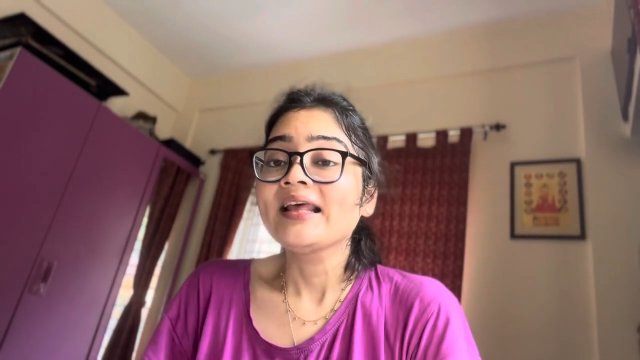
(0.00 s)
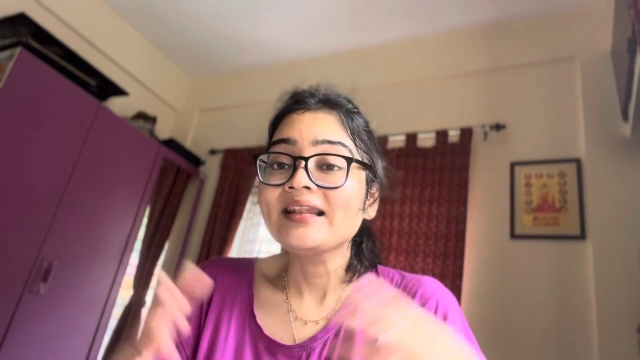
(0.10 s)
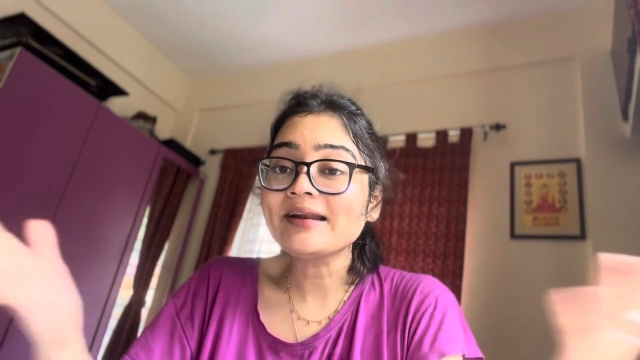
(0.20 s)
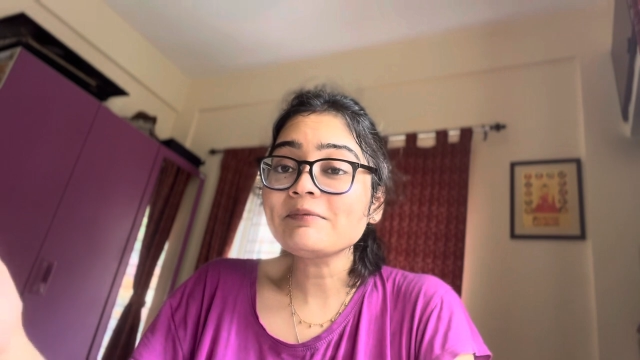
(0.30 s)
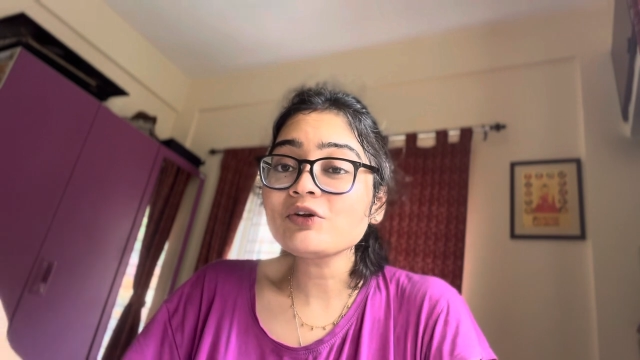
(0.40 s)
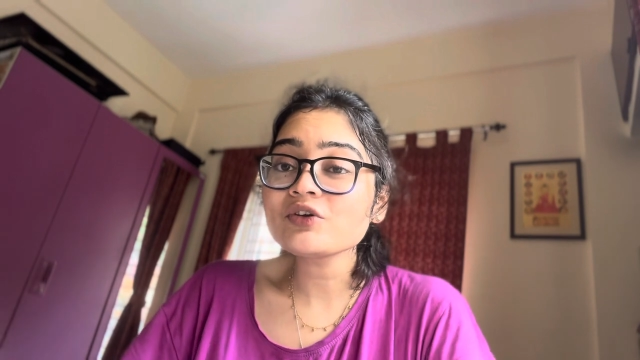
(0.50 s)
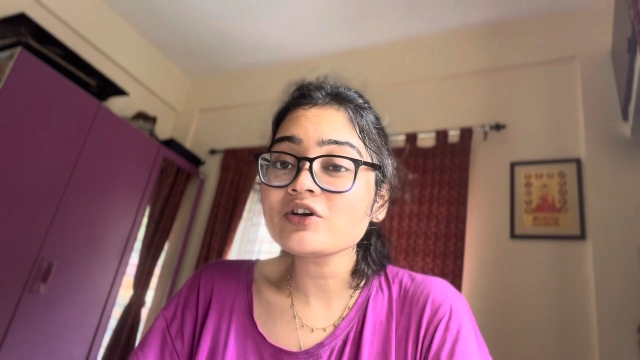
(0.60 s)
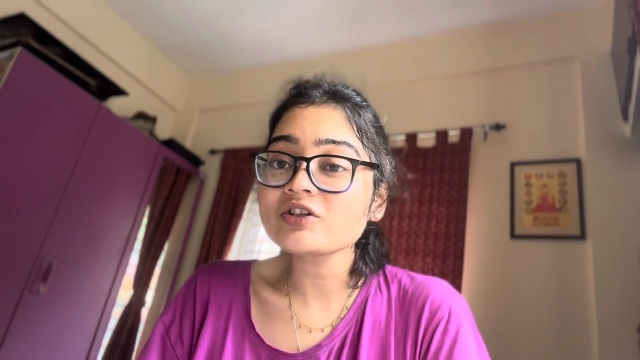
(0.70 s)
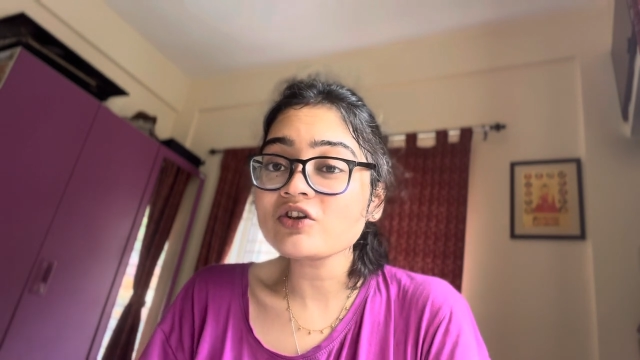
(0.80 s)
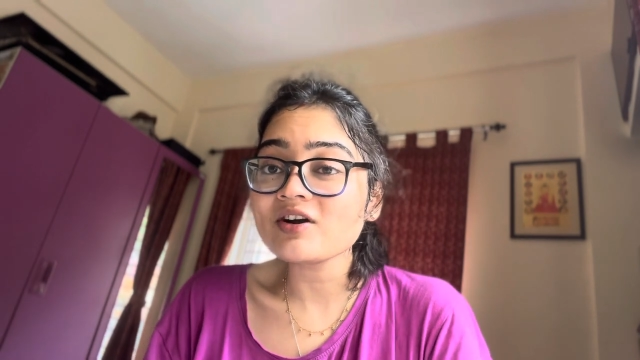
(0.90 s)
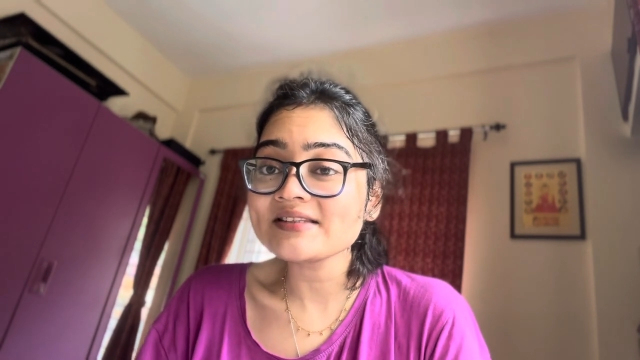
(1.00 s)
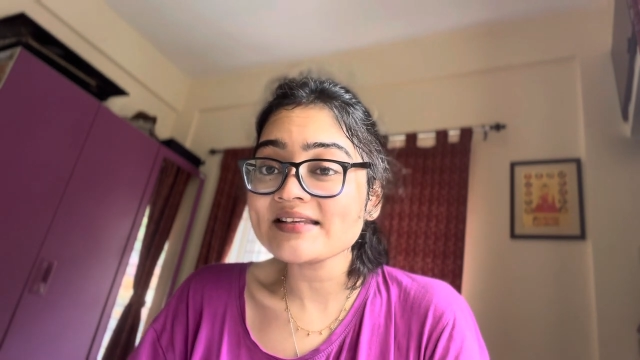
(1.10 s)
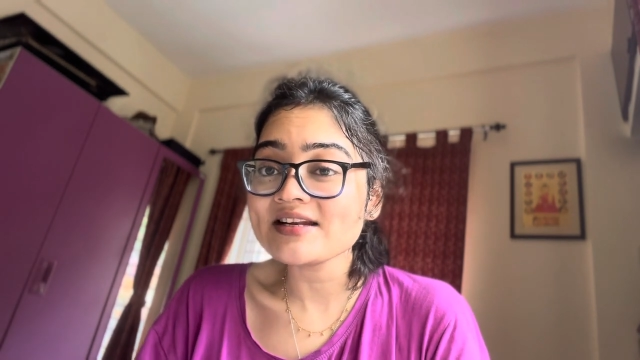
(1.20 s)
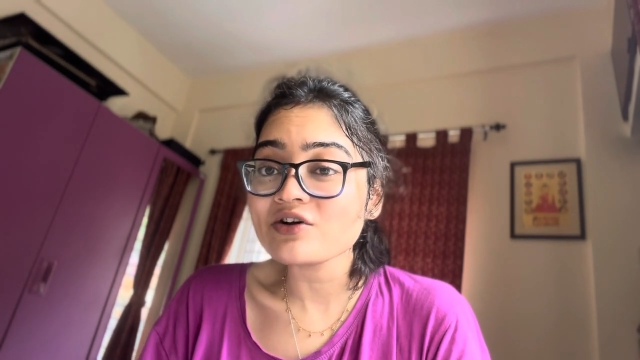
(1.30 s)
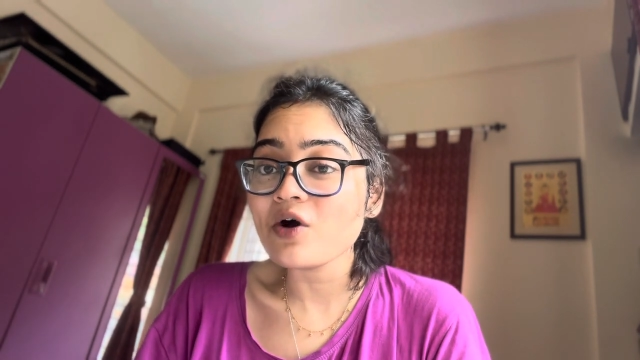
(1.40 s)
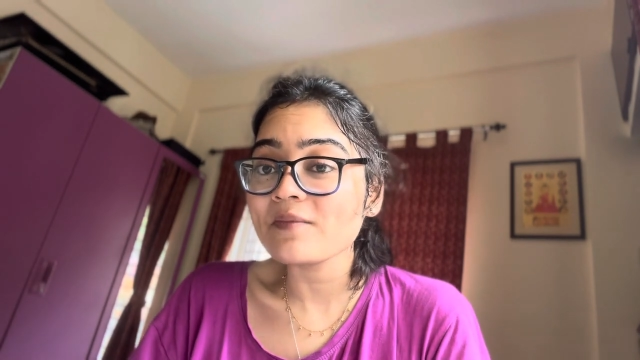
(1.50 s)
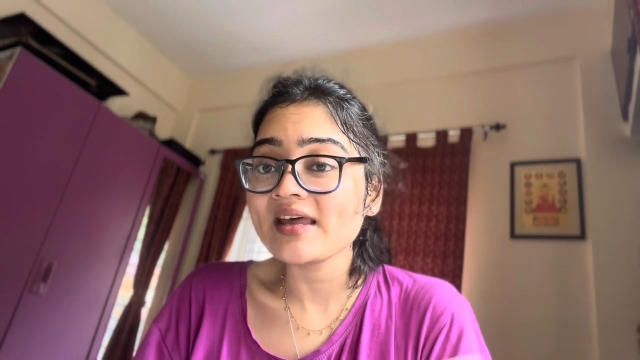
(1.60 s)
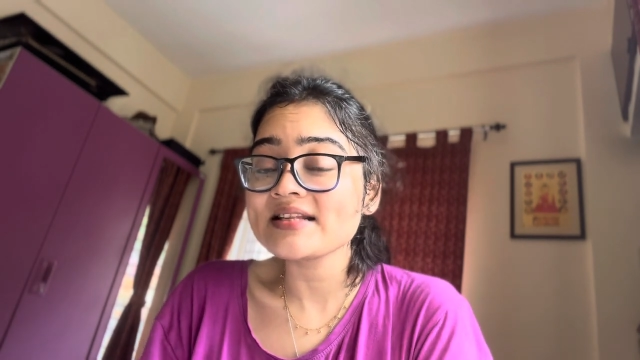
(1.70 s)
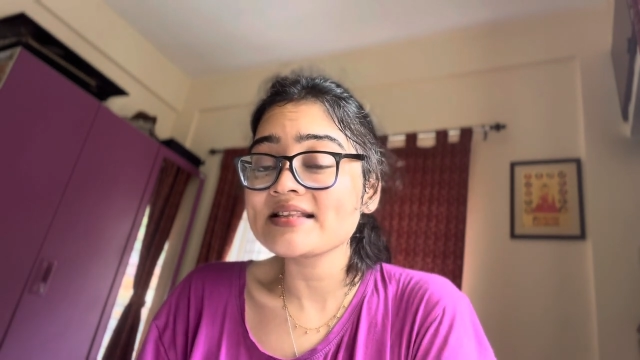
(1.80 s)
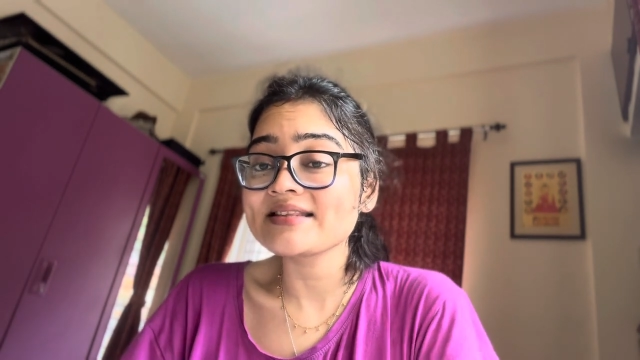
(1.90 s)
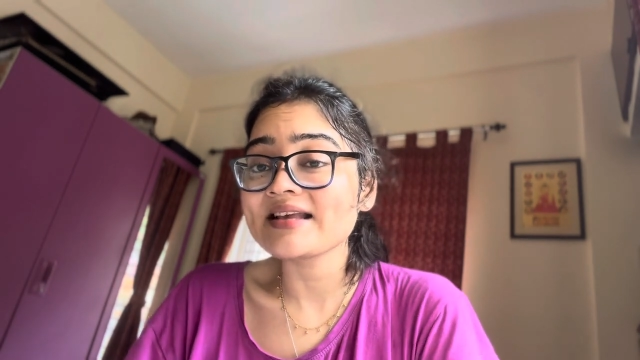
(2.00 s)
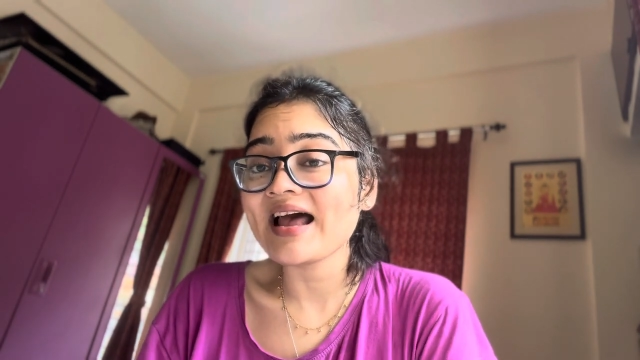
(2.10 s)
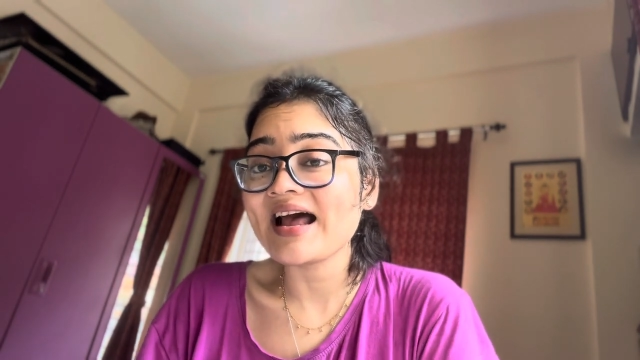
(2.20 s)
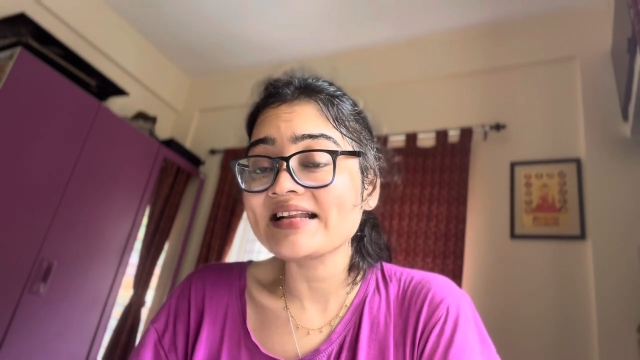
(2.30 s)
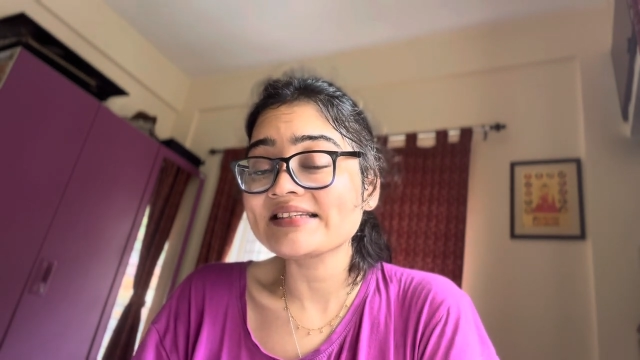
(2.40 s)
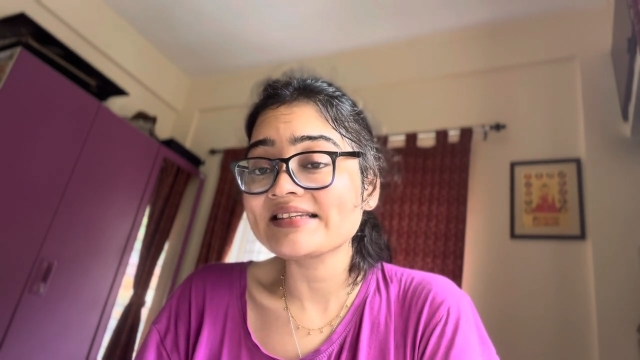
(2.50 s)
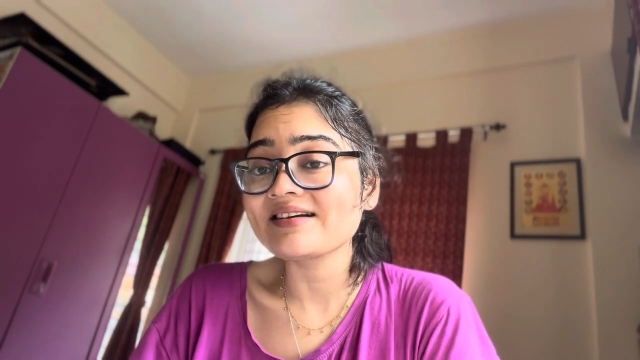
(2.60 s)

Let me know your thoughts and comments, and